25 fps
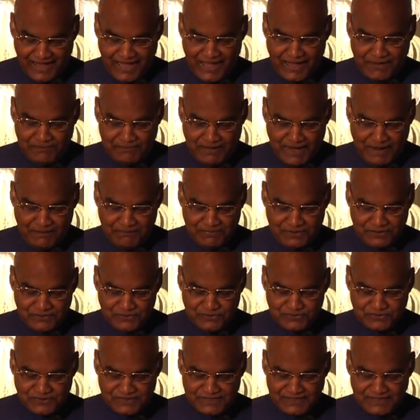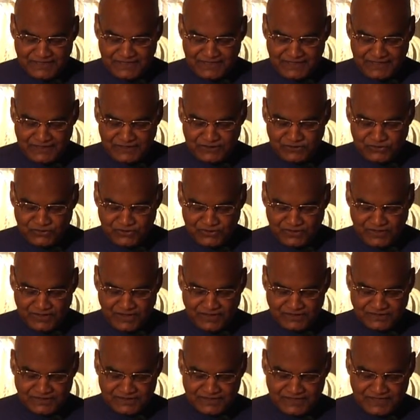I am happy to see
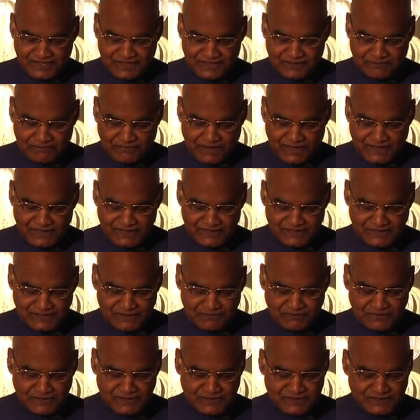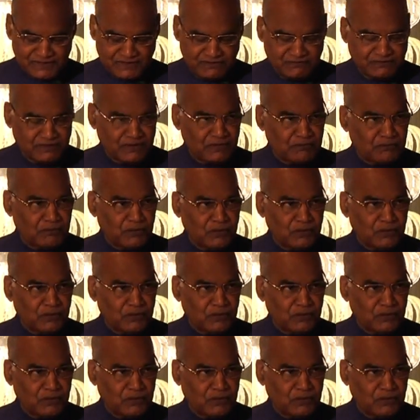enthusiastic participation from